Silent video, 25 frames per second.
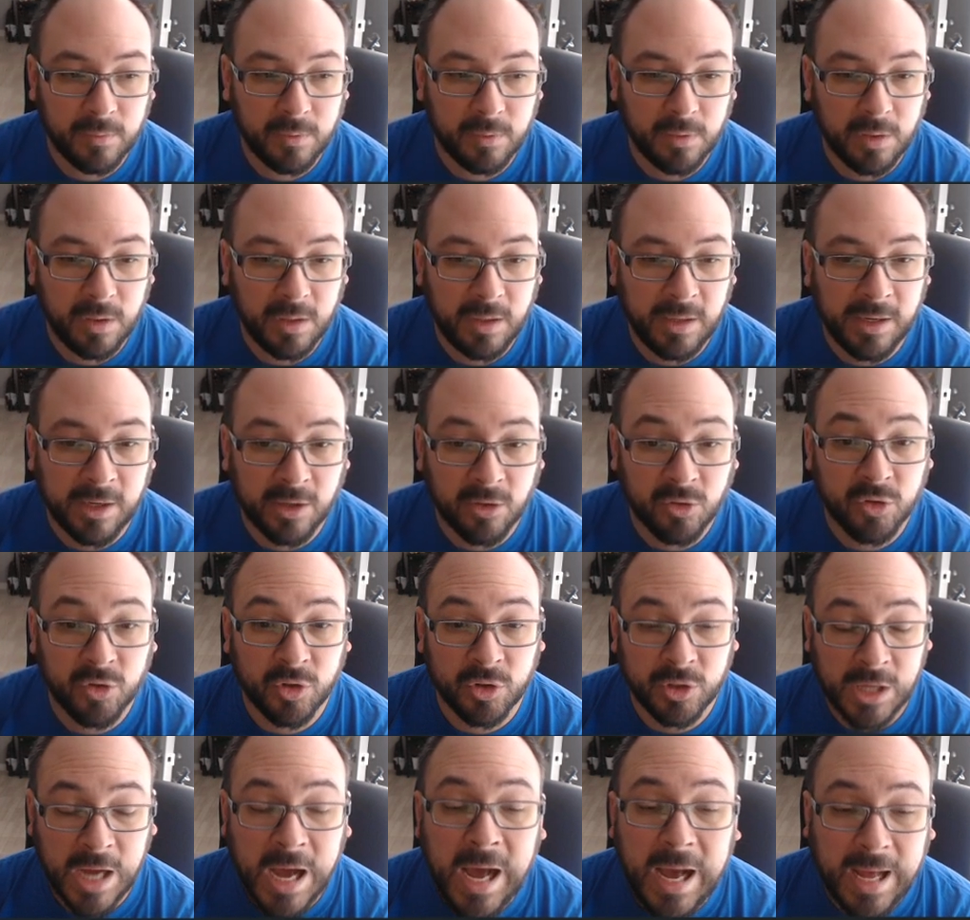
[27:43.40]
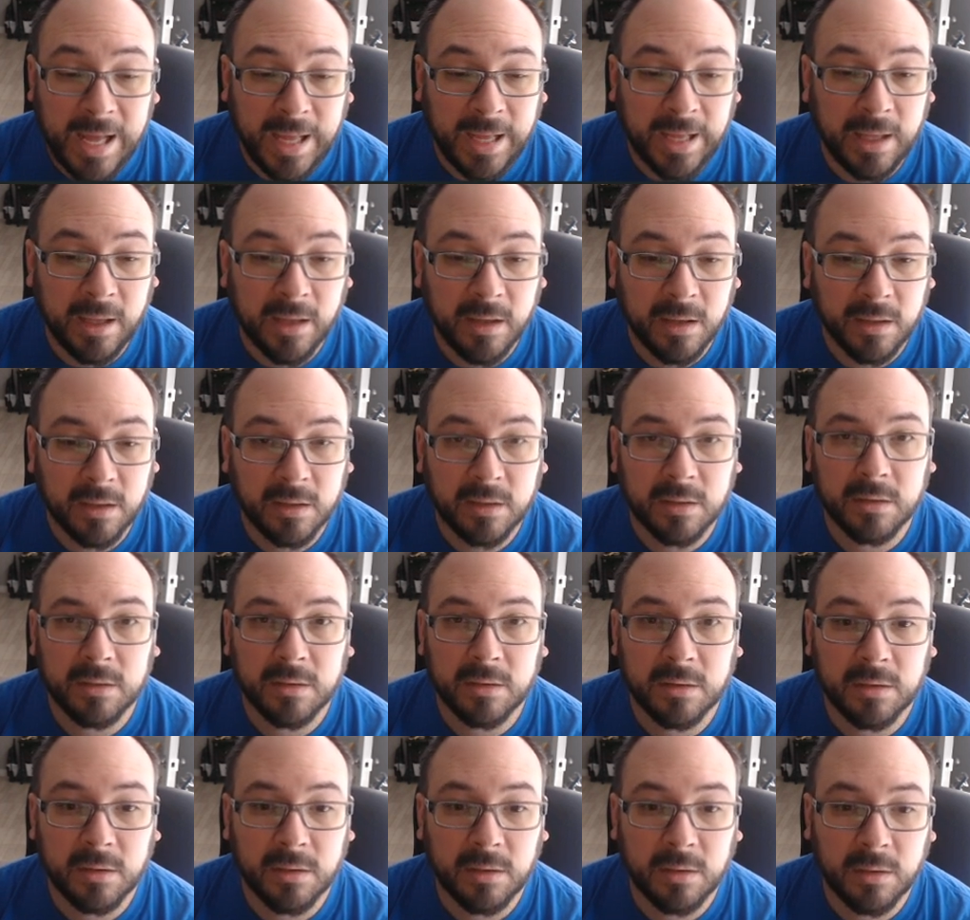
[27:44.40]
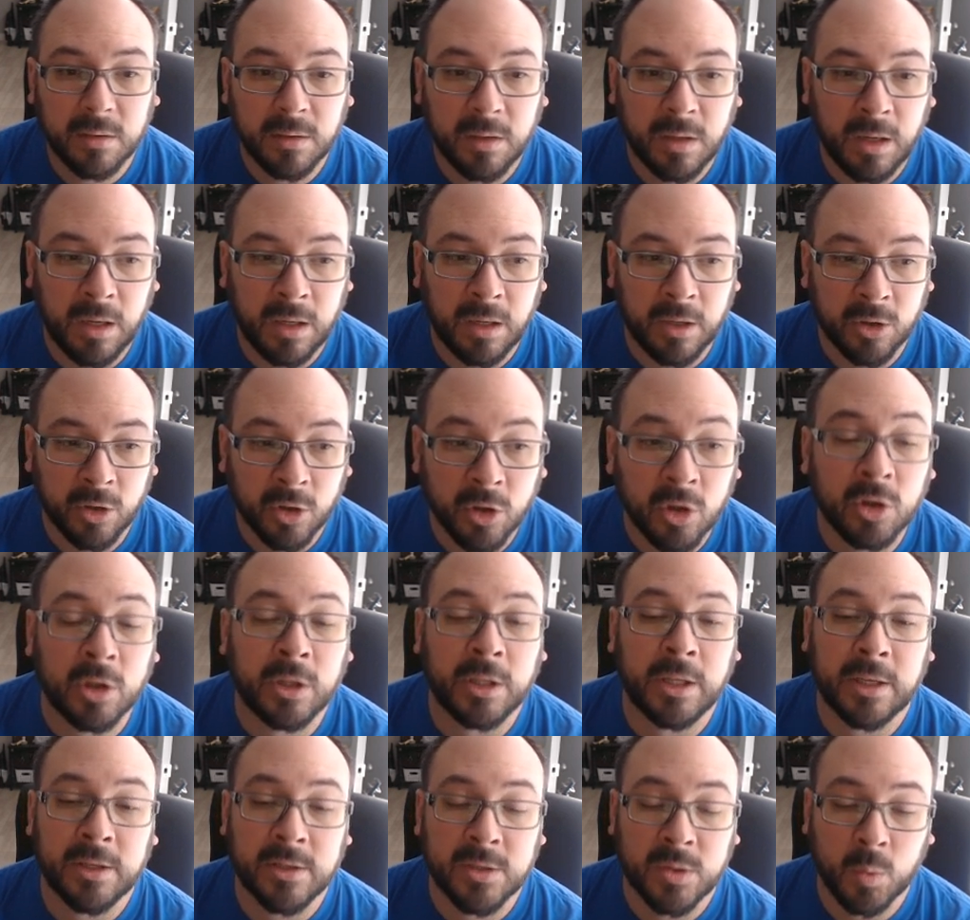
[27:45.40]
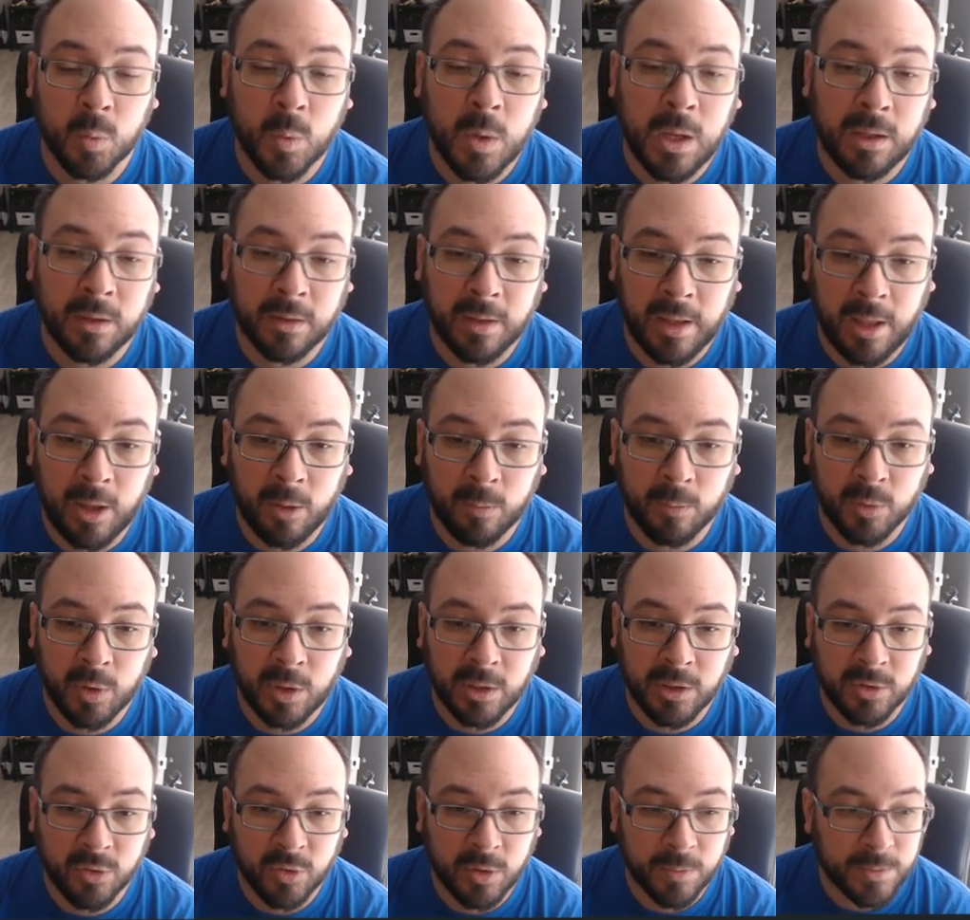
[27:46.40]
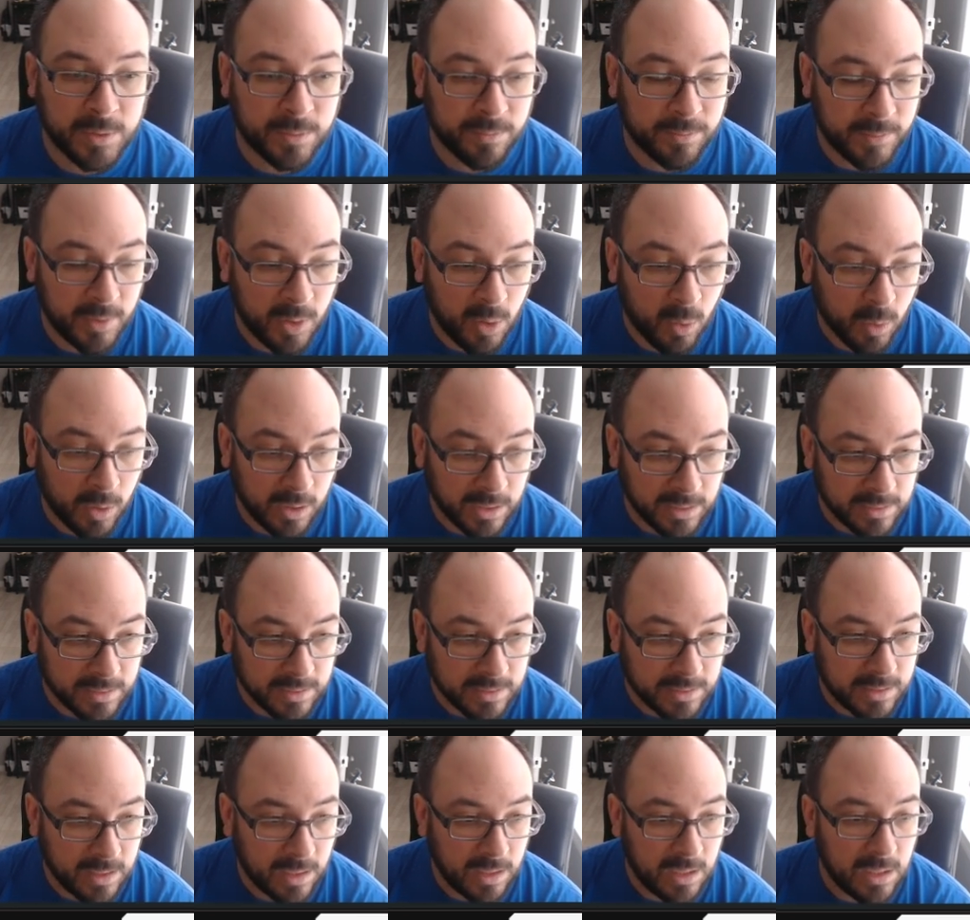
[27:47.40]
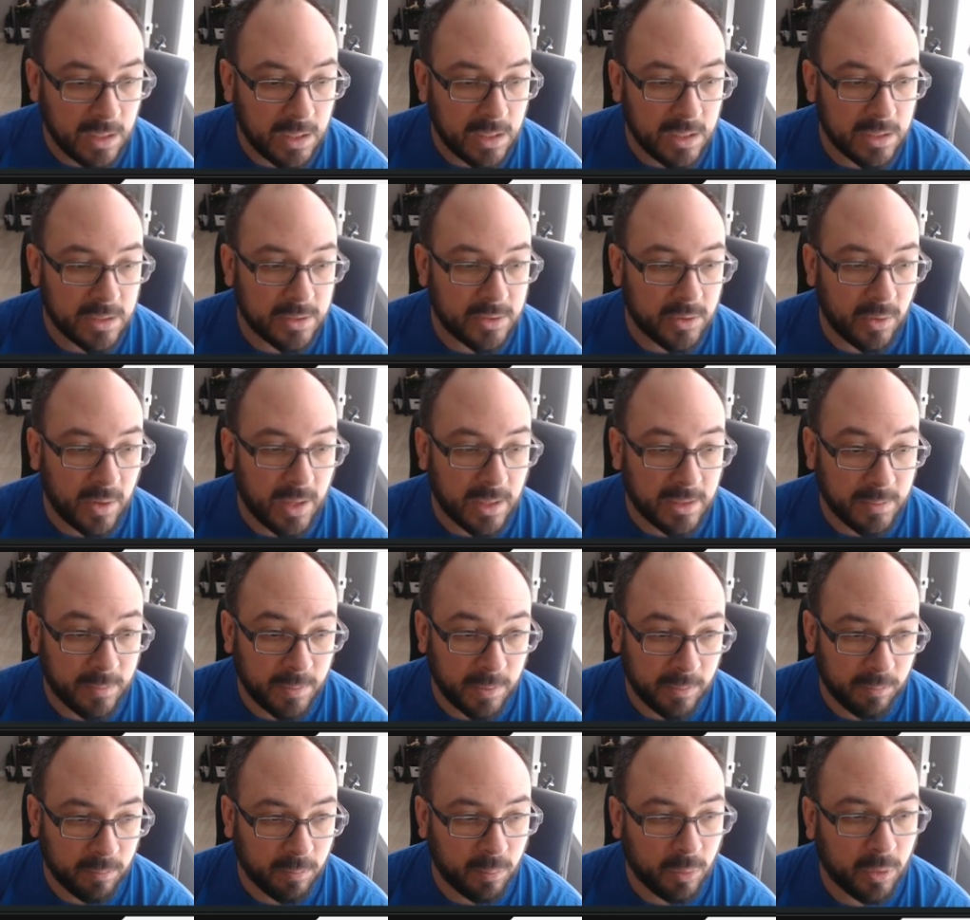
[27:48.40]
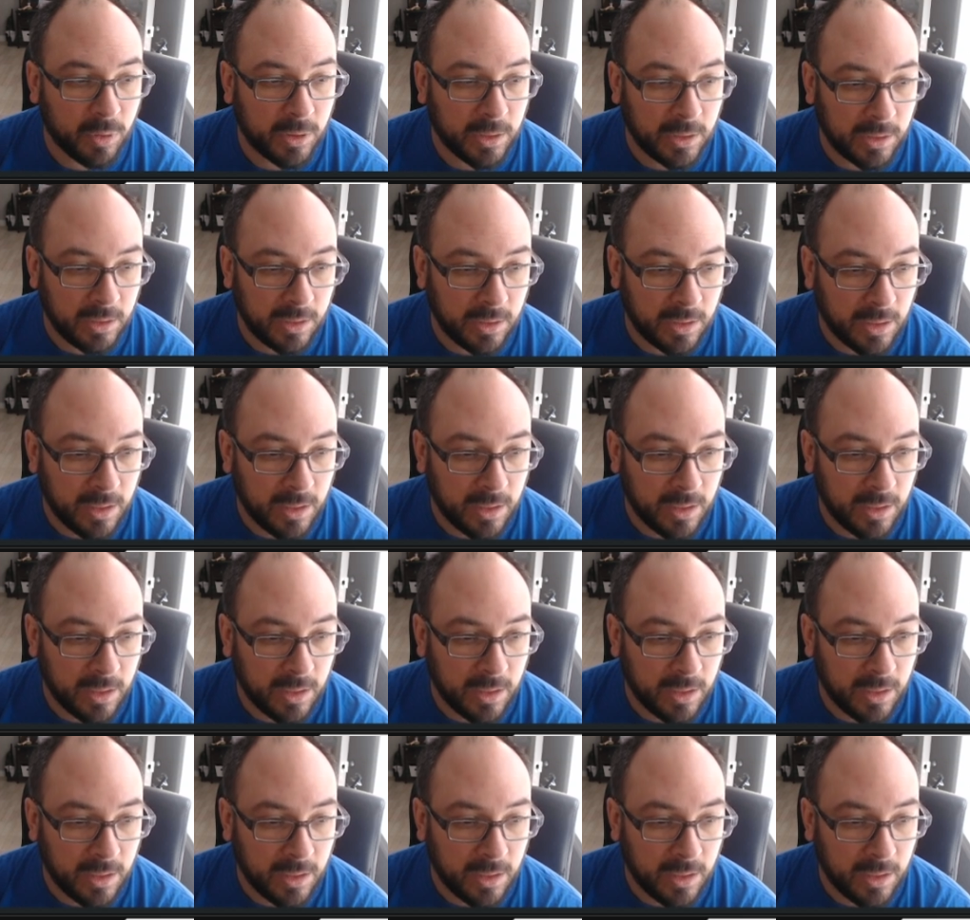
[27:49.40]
an extra die early as well to help try to strip some tokens. So that's been pretty